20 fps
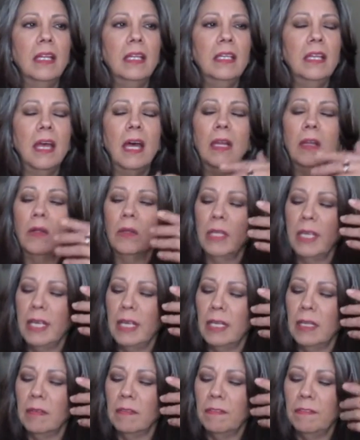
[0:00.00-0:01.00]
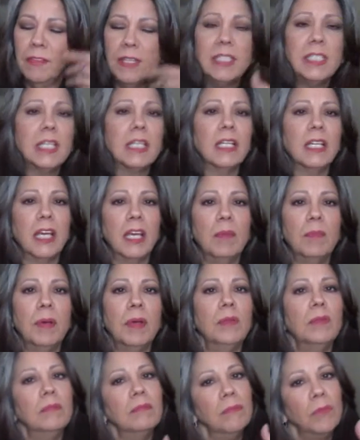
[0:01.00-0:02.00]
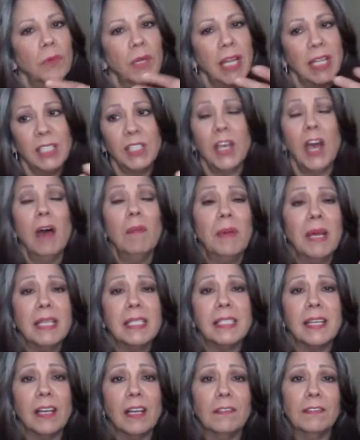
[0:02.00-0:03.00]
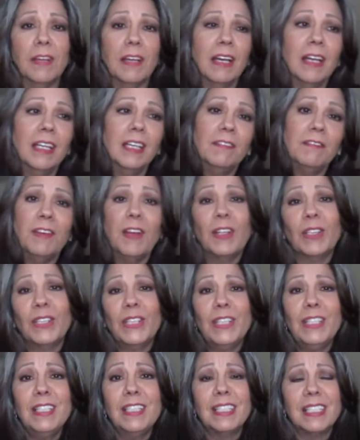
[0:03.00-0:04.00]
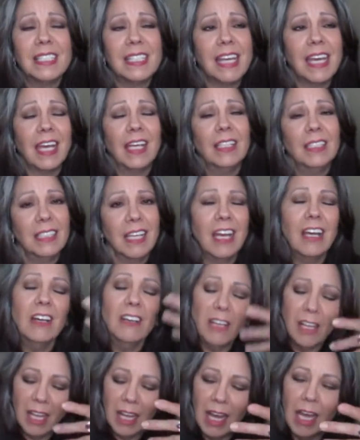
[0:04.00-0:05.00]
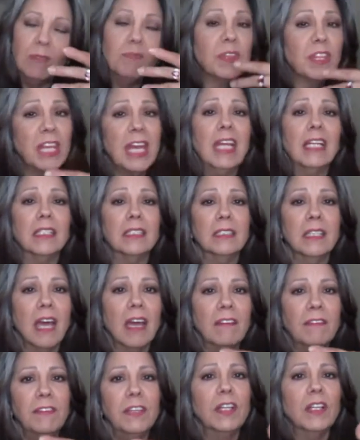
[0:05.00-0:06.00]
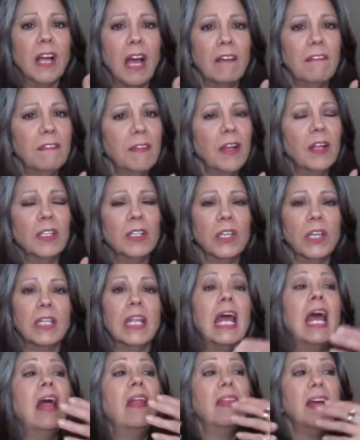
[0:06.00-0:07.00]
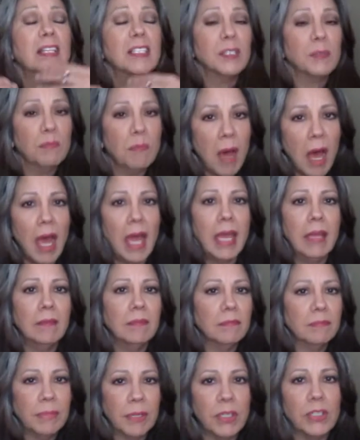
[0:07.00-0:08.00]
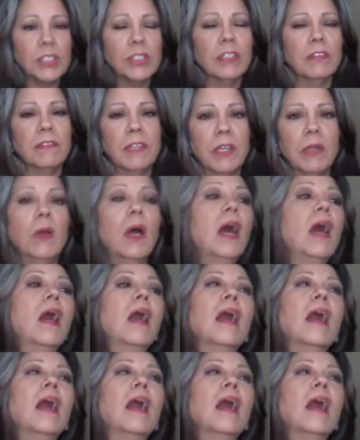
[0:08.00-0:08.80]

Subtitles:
Not only in physically, but when I saw myself, it felt good to say, "Oh, I'm thin. I felt good." That's my personal view.